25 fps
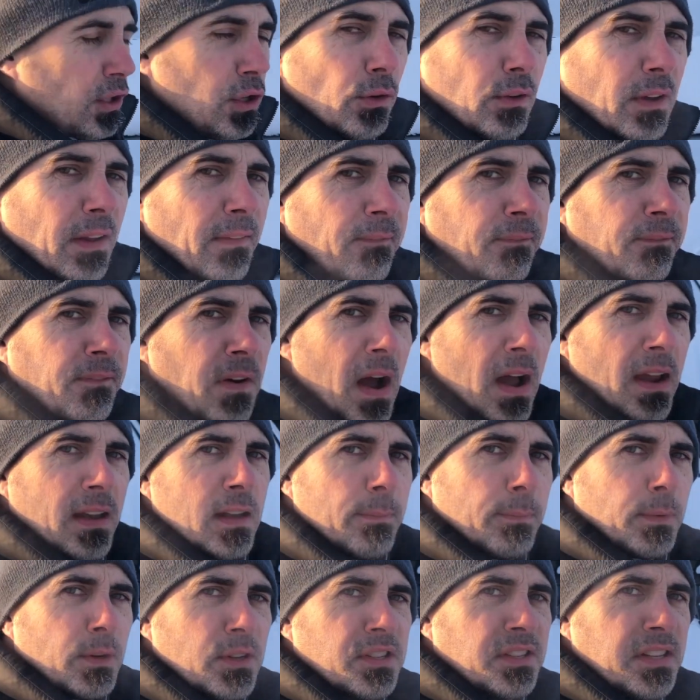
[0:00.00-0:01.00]
you can find a
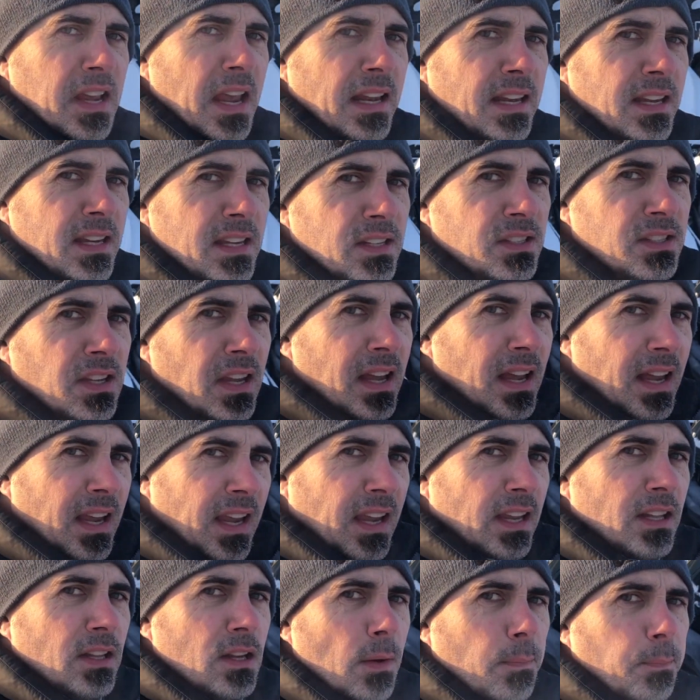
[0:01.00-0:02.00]
Mercedes
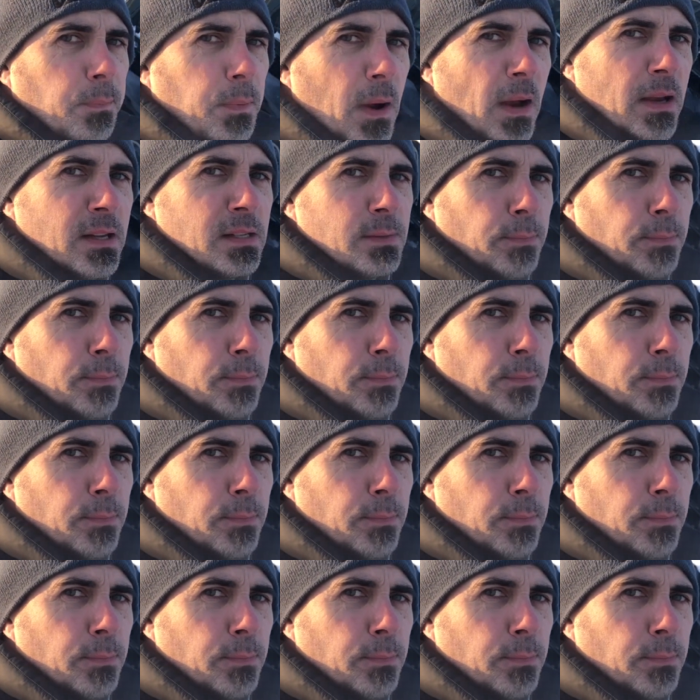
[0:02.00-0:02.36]
in your price